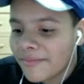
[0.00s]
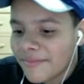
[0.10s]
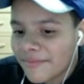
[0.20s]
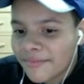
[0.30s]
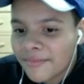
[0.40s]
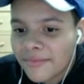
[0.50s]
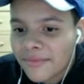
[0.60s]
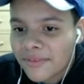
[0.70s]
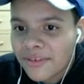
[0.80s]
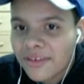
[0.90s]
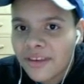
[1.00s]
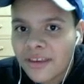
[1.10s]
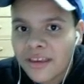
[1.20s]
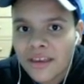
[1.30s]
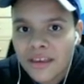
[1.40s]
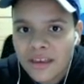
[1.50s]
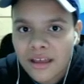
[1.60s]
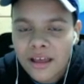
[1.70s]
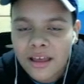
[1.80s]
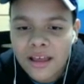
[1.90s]

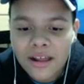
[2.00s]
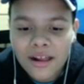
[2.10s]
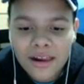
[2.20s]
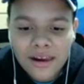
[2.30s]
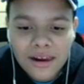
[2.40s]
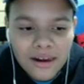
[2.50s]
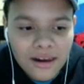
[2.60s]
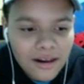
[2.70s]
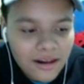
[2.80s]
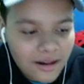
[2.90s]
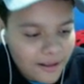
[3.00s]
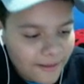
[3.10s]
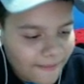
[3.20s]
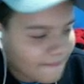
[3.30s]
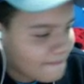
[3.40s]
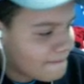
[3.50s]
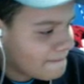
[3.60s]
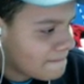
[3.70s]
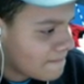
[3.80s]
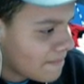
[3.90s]

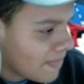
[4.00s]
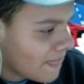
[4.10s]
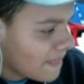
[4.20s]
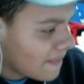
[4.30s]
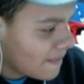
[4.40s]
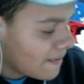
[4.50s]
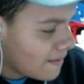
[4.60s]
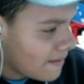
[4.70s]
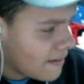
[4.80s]
[no speech]